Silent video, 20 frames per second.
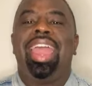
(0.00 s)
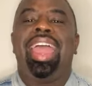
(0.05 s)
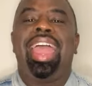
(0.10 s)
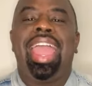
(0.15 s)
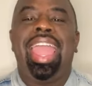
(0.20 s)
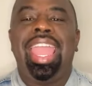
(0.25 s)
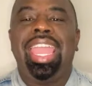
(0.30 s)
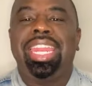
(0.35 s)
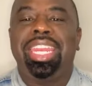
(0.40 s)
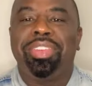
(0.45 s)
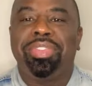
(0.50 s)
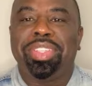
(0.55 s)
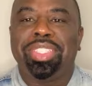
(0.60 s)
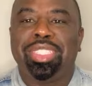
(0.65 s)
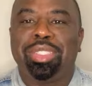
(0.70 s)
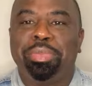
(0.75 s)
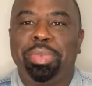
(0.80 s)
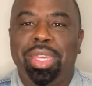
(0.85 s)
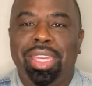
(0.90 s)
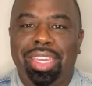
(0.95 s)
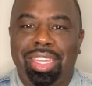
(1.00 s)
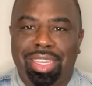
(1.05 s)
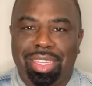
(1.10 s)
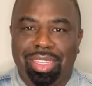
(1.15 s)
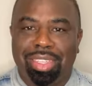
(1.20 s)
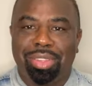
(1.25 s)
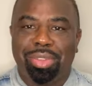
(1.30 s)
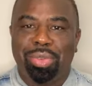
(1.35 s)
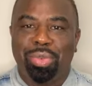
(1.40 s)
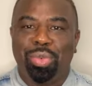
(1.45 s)
I ain't even speak.
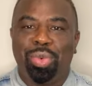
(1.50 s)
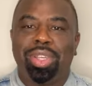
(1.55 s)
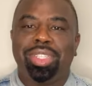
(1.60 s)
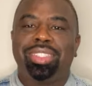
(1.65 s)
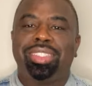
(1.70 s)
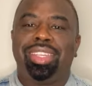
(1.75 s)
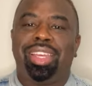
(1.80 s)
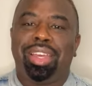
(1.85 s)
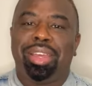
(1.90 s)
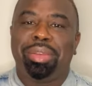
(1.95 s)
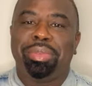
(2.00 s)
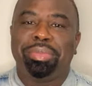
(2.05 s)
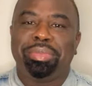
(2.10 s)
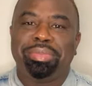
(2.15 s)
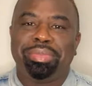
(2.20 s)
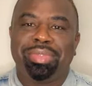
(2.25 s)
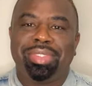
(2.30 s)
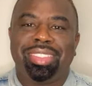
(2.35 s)
What's up?